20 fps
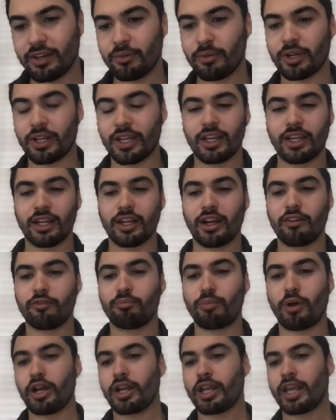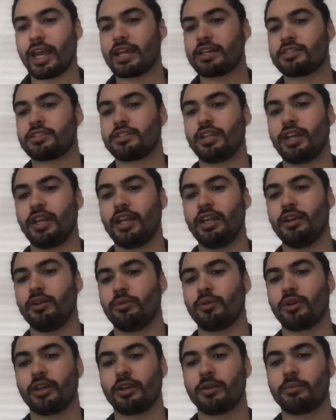We're kicking off podcast 3.
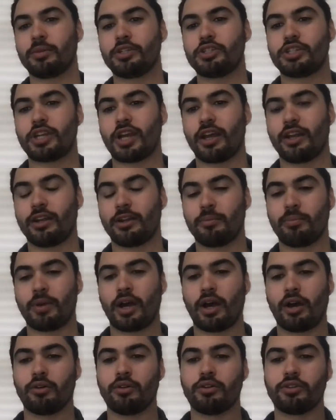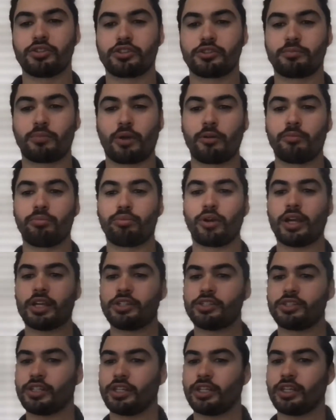We're going to be chatting about smart
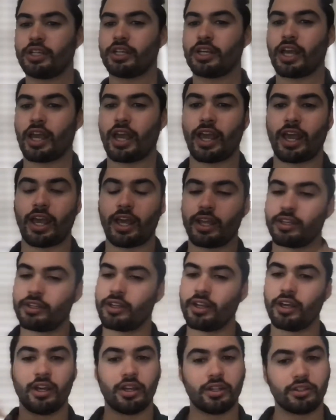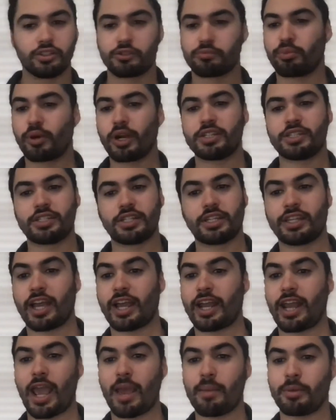pricing and just pricing
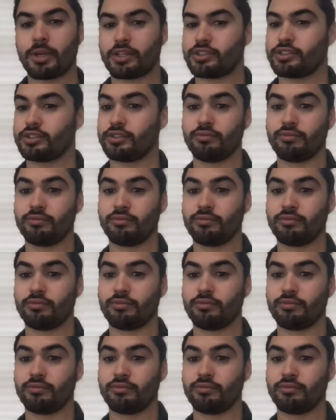dynamics.